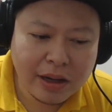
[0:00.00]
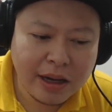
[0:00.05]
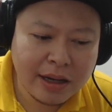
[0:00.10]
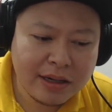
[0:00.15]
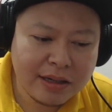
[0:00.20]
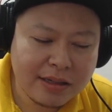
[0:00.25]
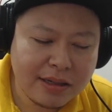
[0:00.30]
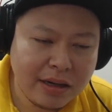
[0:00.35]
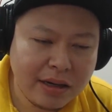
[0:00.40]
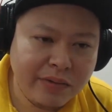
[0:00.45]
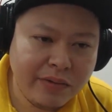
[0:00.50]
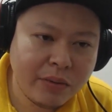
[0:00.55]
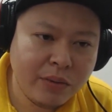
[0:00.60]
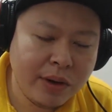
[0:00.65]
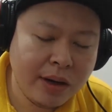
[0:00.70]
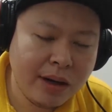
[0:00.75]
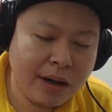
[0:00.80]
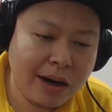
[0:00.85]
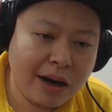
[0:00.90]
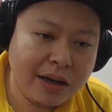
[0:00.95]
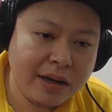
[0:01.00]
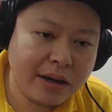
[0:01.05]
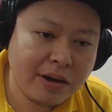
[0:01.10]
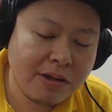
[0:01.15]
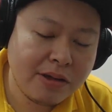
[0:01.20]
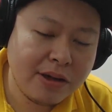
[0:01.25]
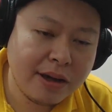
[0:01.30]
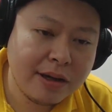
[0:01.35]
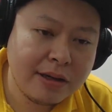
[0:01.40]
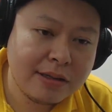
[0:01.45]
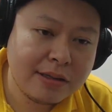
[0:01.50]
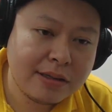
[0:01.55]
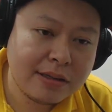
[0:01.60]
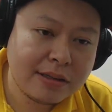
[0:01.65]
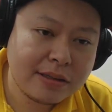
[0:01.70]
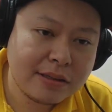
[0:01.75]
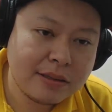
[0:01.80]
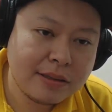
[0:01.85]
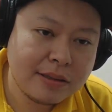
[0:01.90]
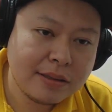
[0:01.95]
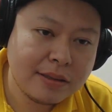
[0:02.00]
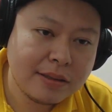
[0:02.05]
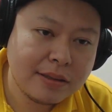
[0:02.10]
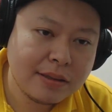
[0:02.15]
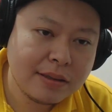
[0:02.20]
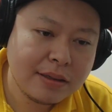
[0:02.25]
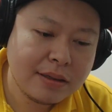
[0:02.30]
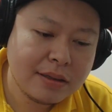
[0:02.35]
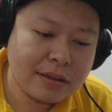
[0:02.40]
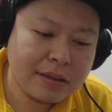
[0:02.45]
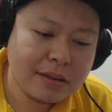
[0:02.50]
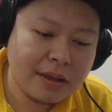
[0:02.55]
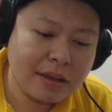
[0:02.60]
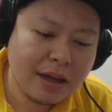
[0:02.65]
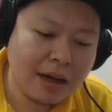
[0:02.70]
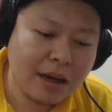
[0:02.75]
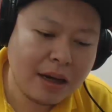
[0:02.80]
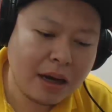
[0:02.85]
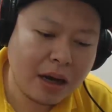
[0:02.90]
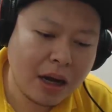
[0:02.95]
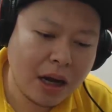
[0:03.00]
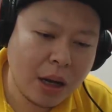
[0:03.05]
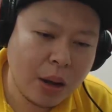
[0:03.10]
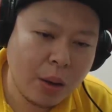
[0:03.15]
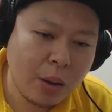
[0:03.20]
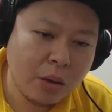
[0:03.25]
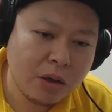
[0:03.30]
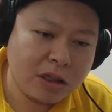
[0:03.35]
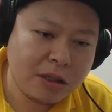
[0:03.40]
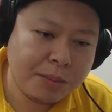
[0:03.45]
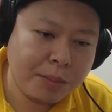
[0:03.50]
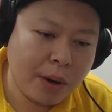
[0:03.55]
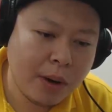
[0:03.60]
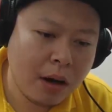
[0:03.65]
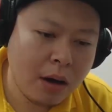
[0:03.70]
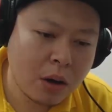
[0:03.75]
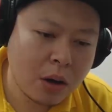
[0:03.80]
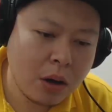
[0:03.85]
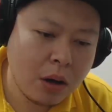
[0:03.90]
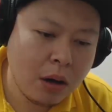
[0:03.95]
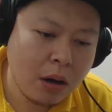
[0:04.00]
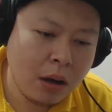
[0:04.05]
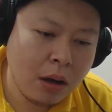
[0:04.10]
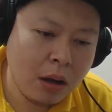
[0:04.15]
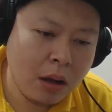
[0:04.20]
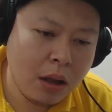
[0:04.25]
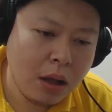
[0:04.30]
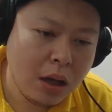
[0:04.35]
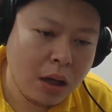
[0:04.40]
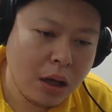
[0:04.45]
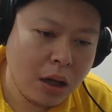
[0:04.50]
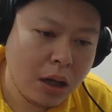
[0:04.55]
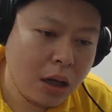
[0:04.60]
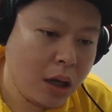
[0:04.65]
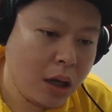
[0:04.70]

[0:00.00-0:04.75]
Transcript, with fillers: Okay, the silver one, higher chance. Argo, sparkle.